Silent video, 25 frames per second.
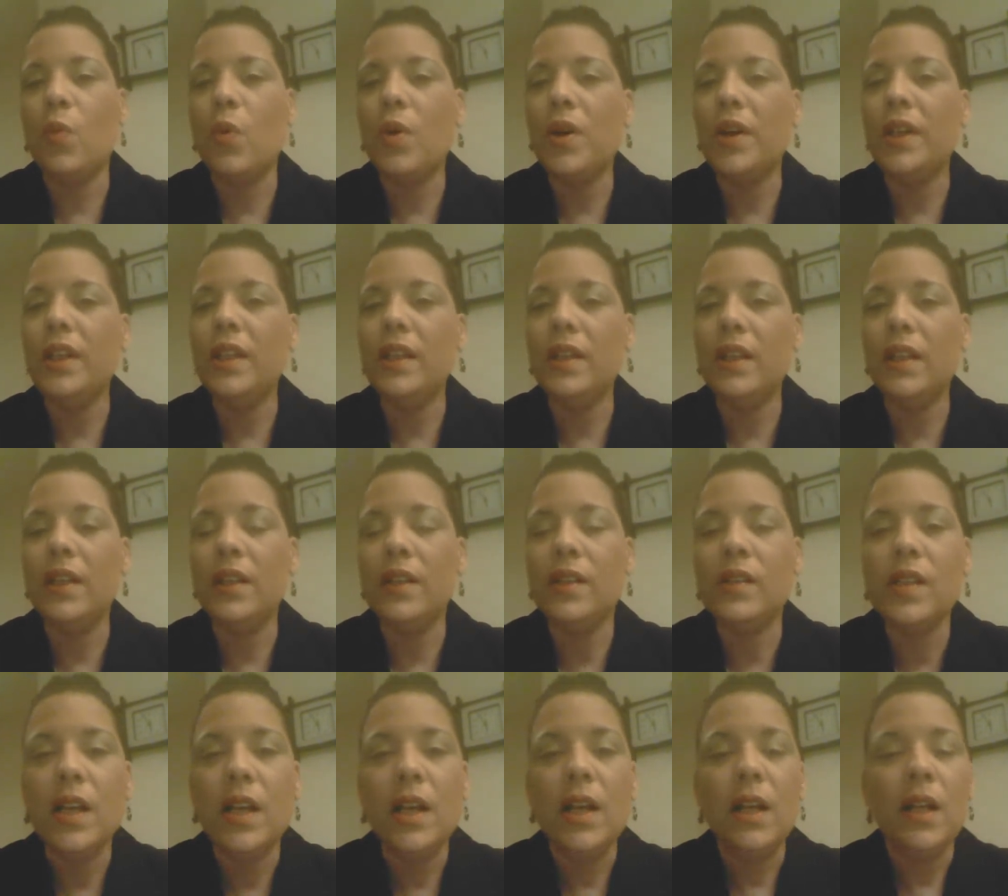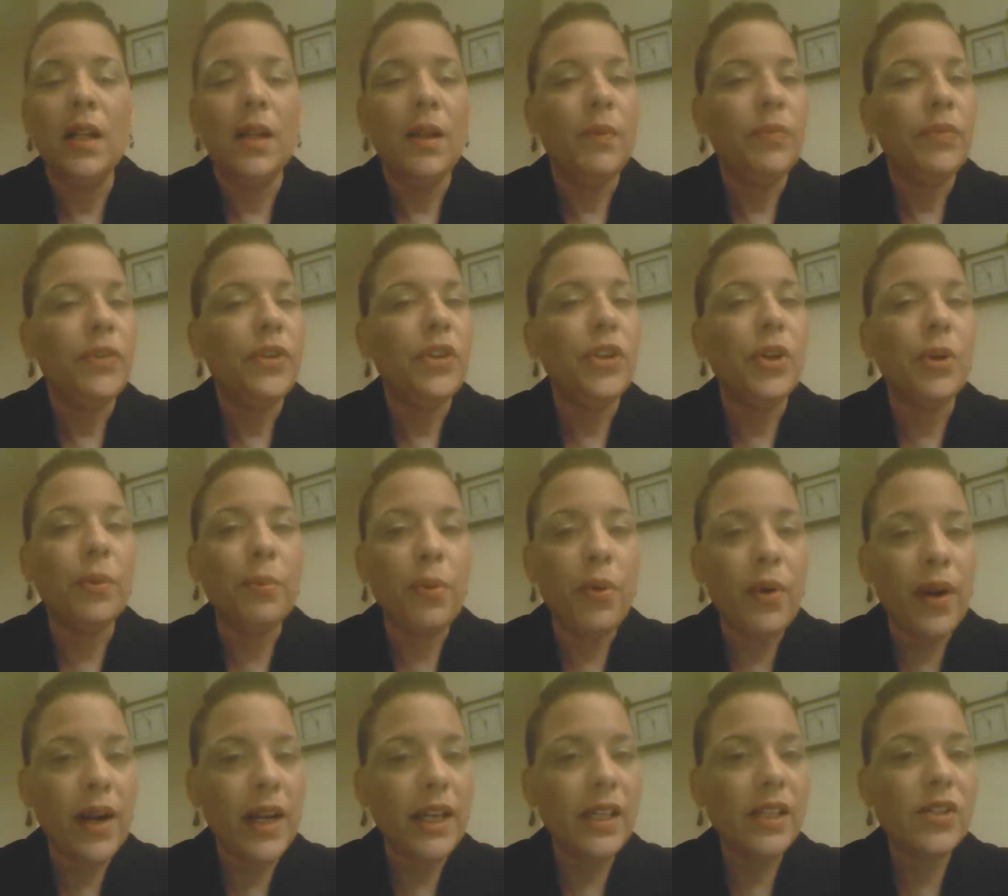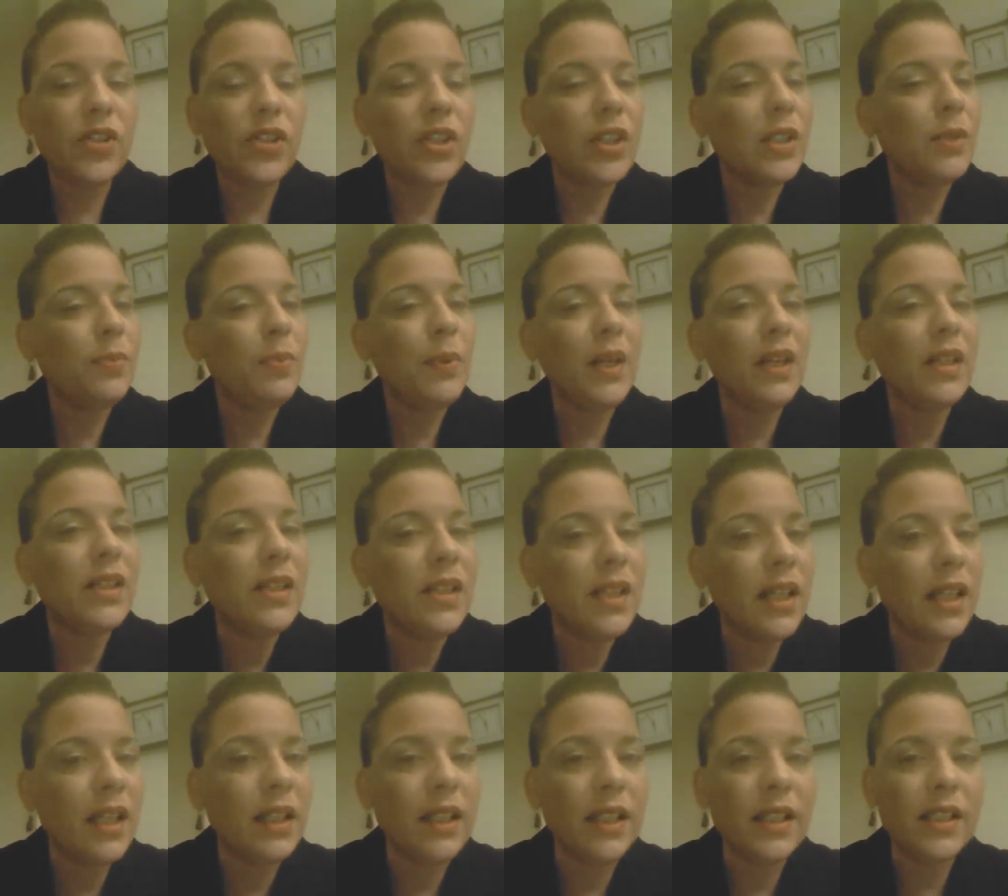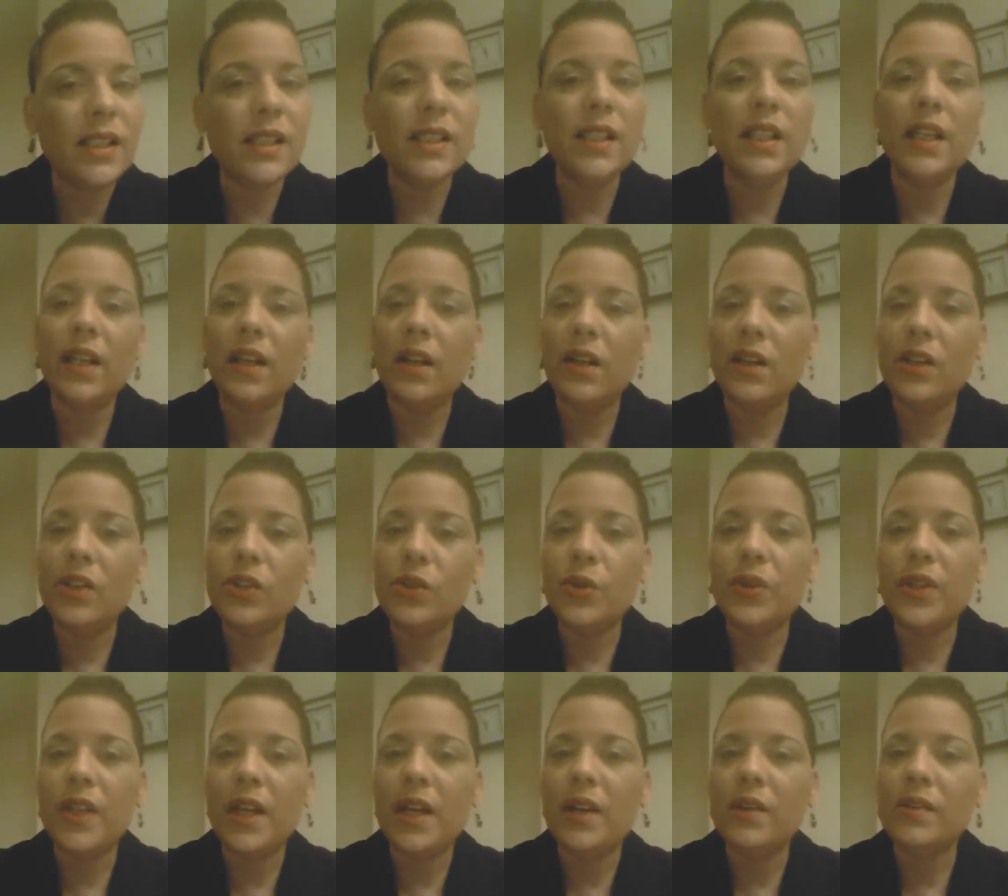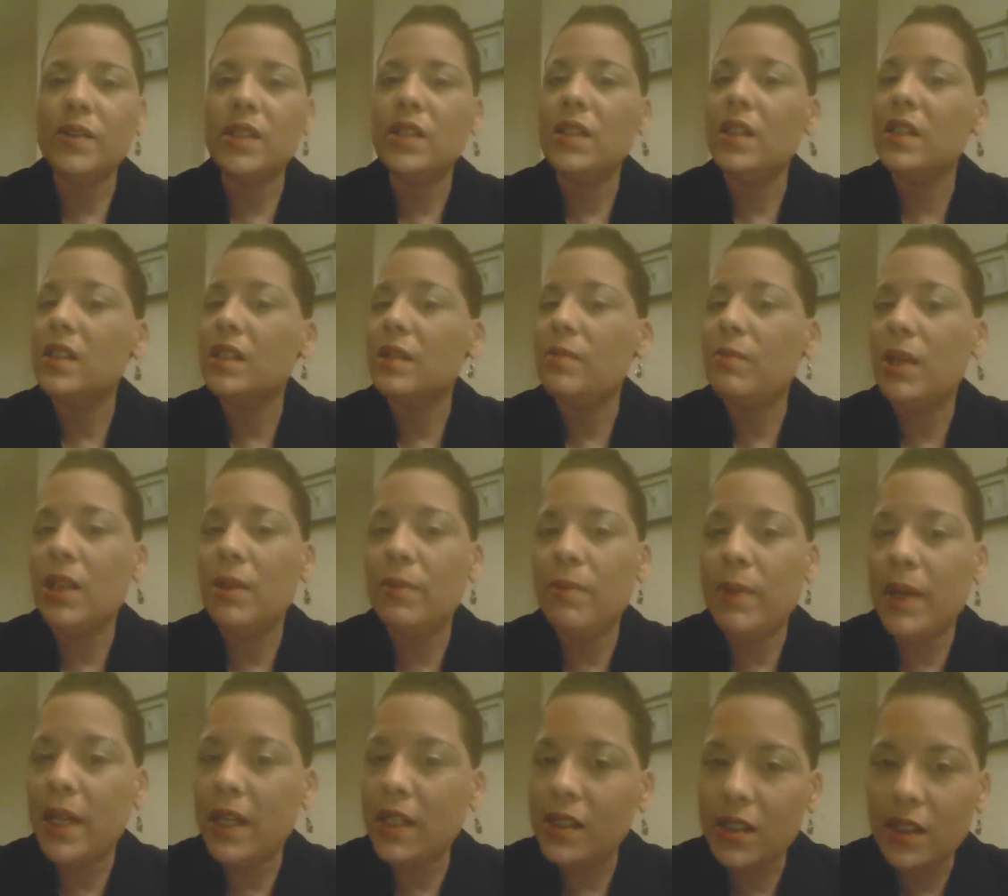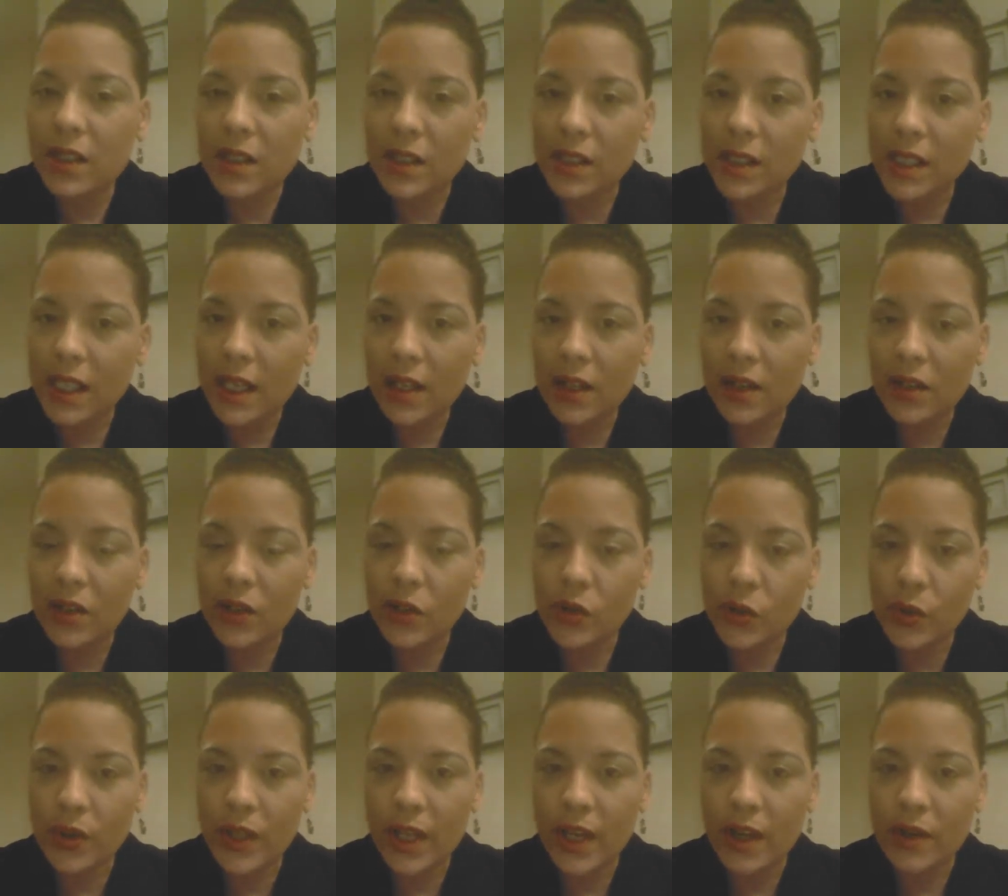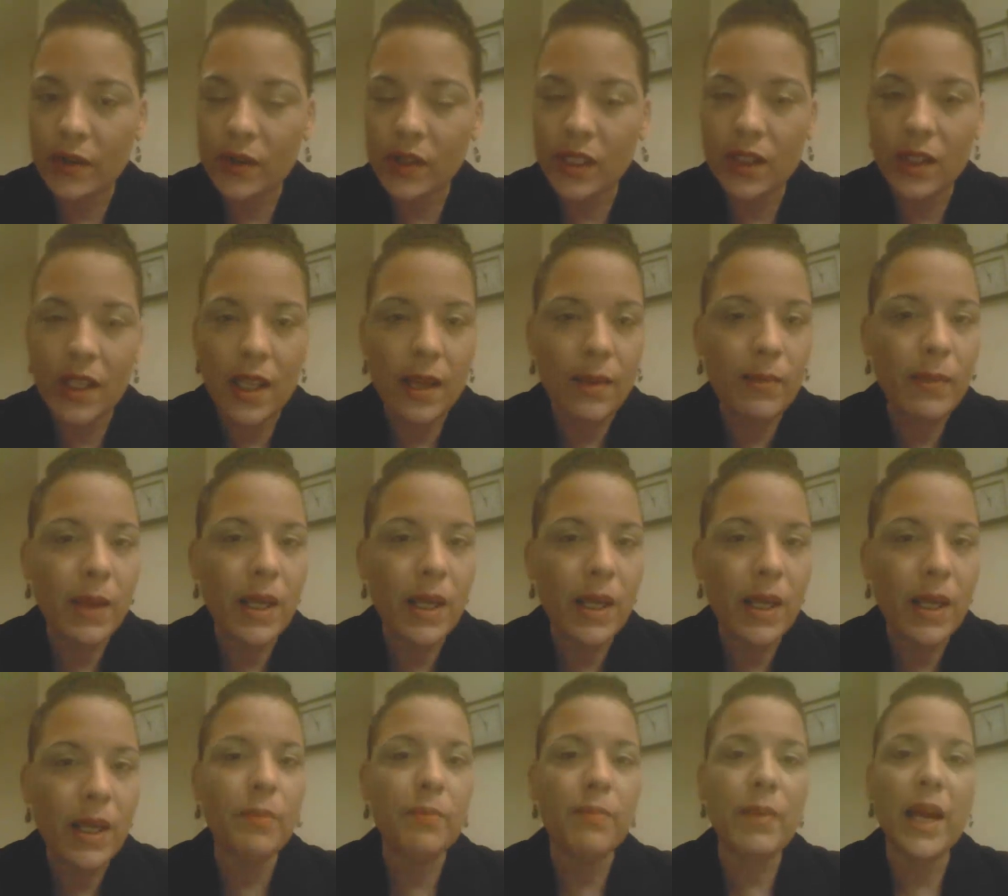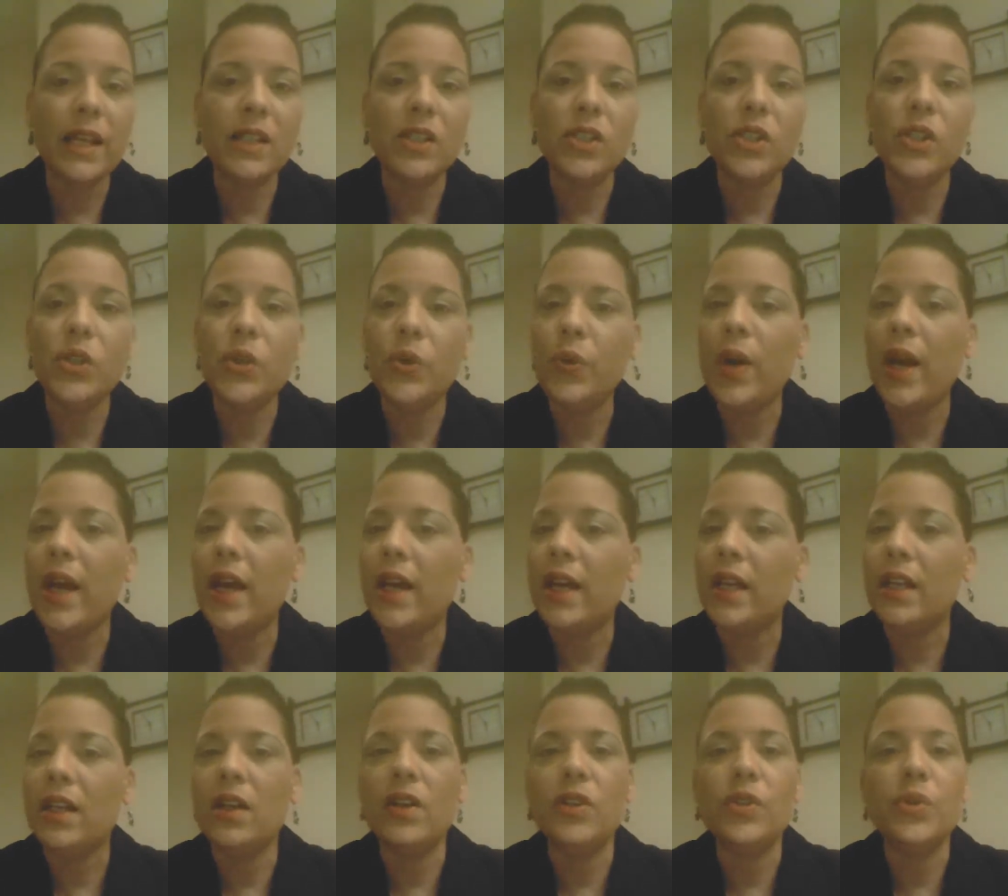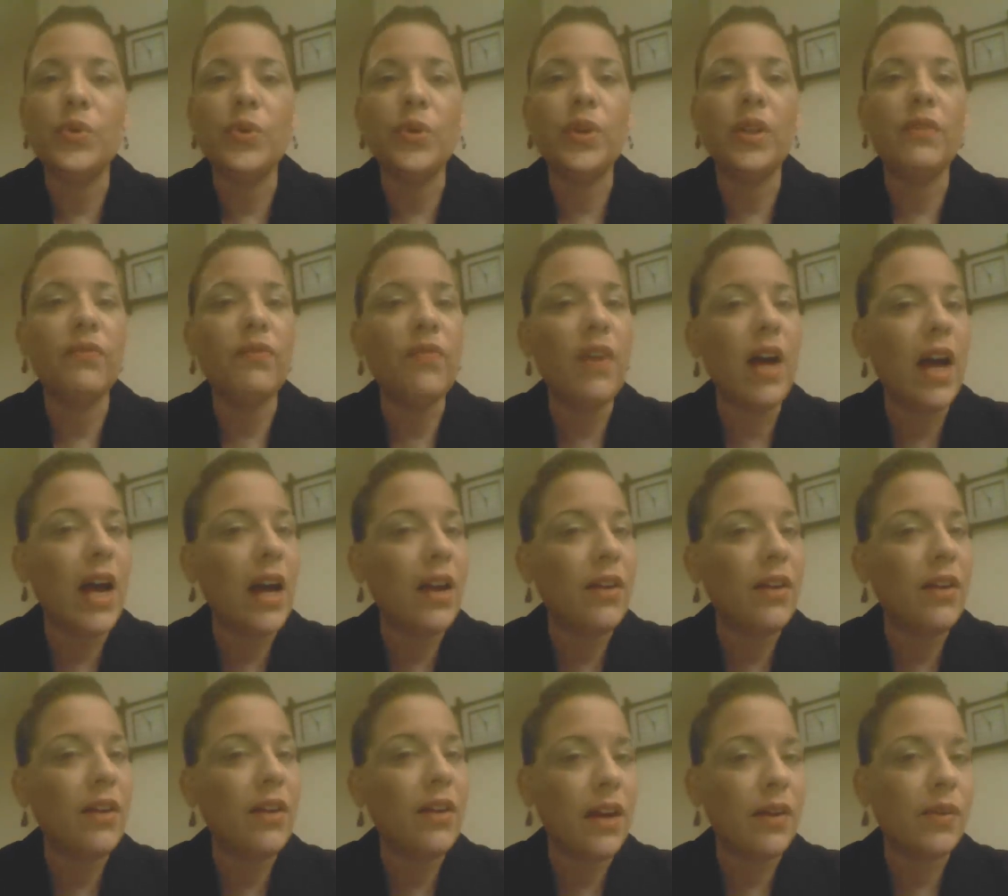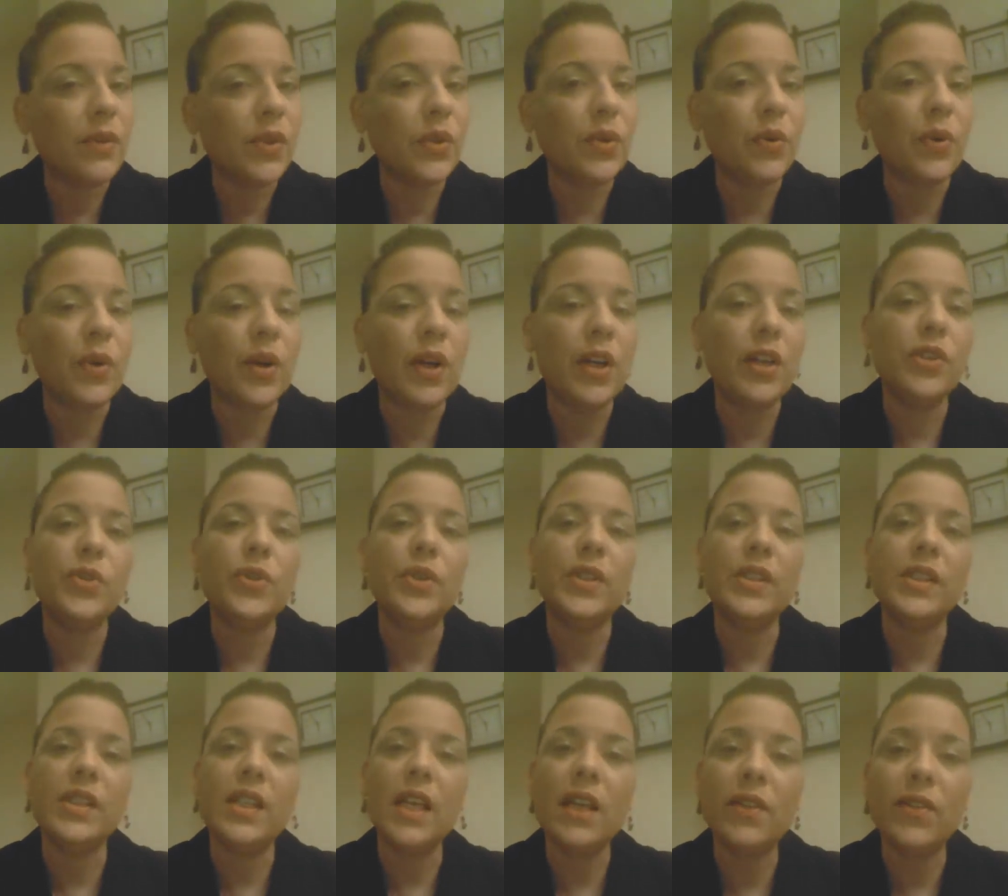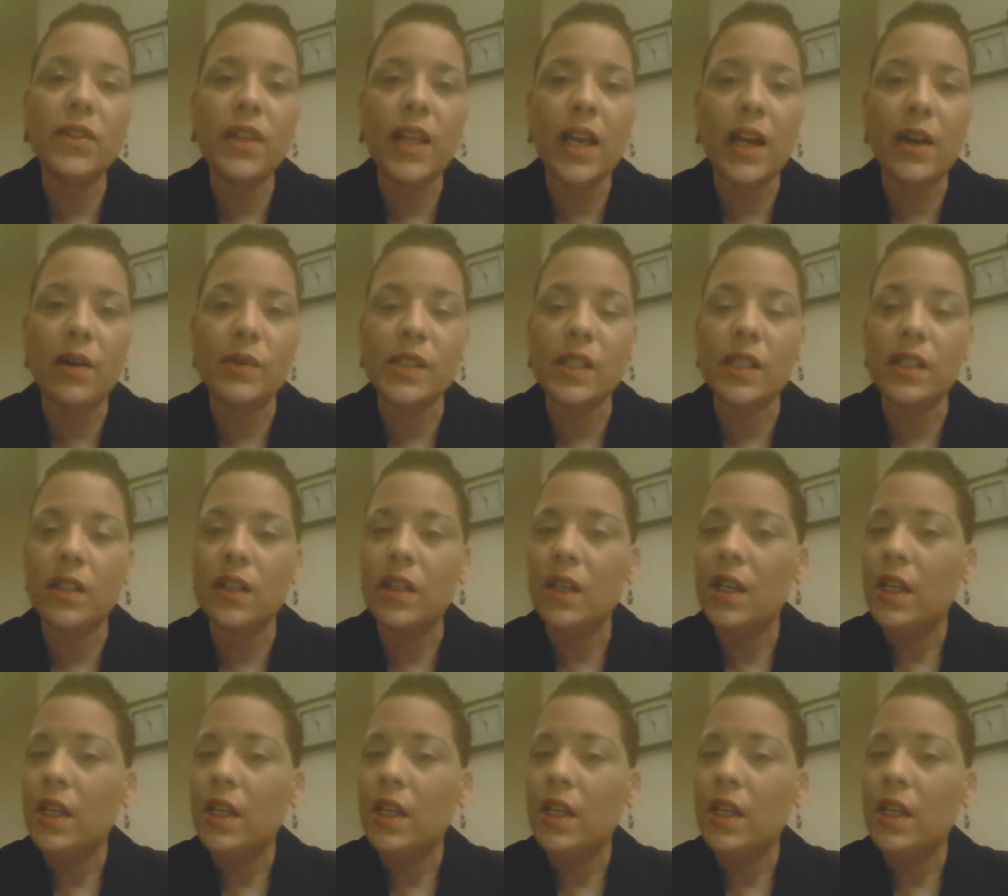One is your price. Just because they listed at $100,000 doesn't mean the bank's going to take $100,000. They may come back to you at $105,000 or $110,000.